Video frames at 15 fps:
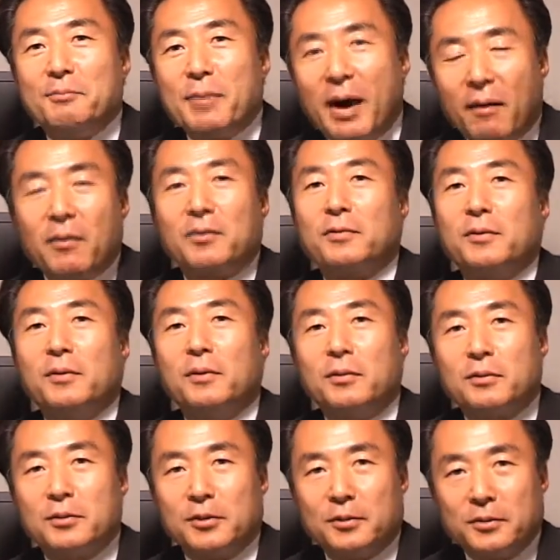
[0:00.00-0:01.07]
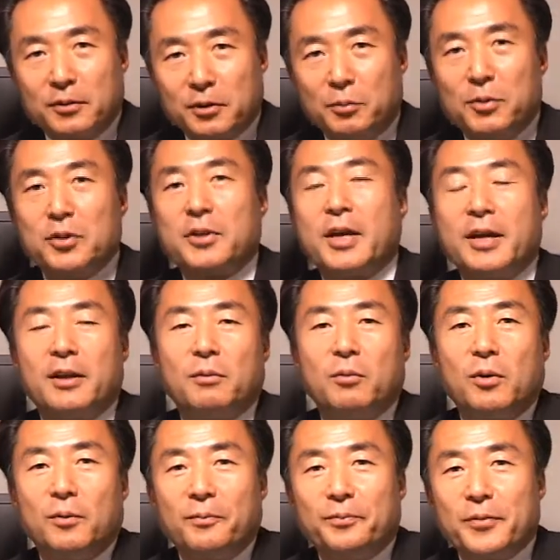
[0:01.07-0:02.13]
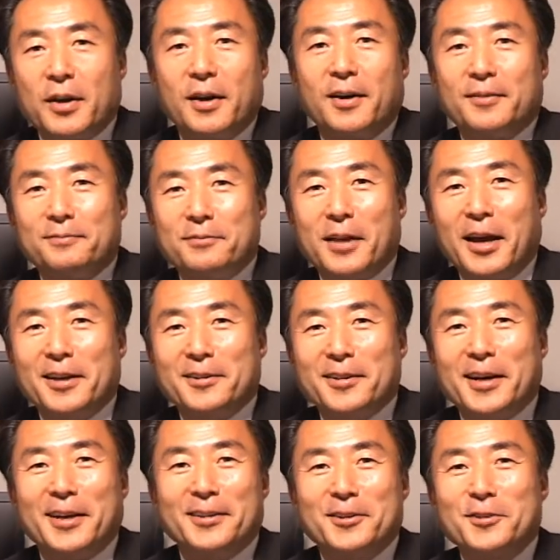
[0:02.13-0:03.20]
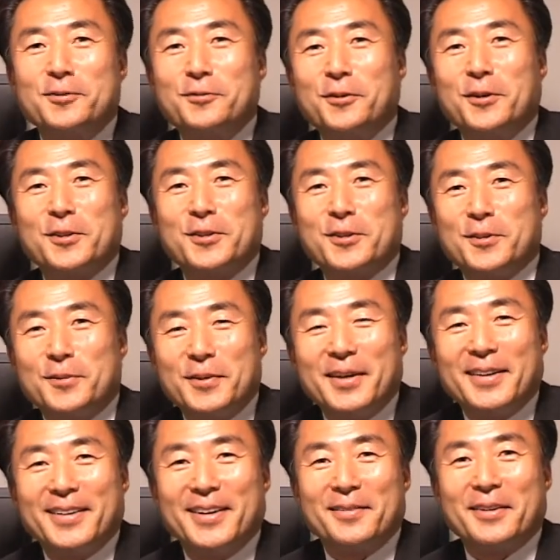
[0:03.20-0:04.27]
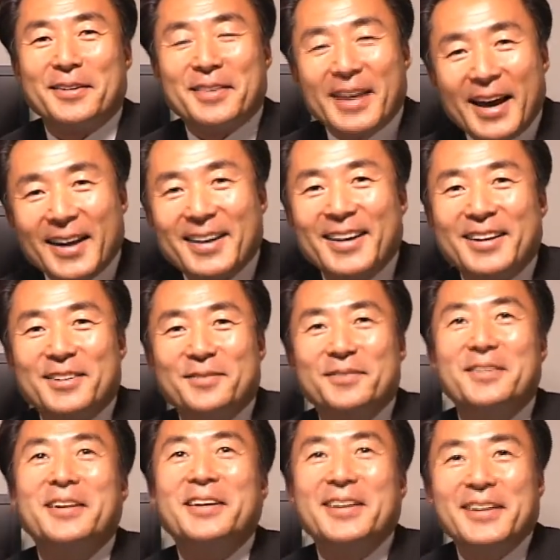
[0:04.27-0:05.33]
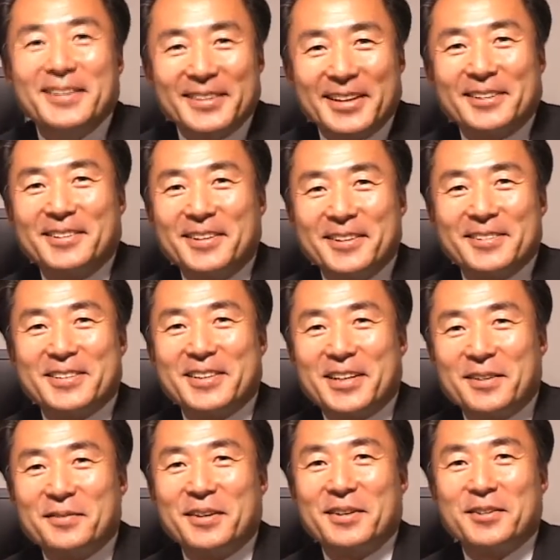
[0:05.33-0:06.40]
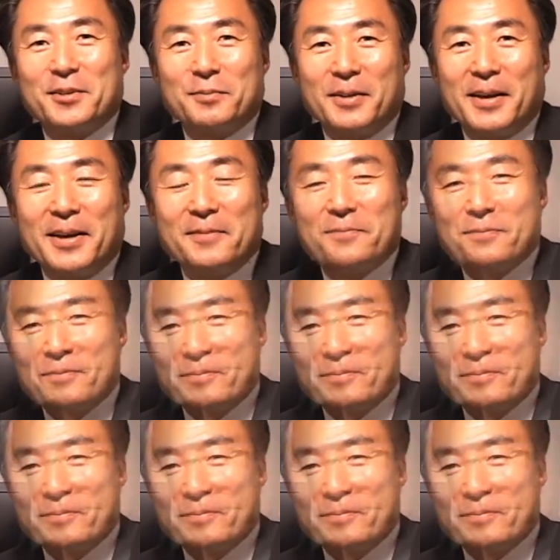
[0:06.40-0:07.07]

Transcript: powerful, communicatable. I look forward to having that kind of technology coming into play.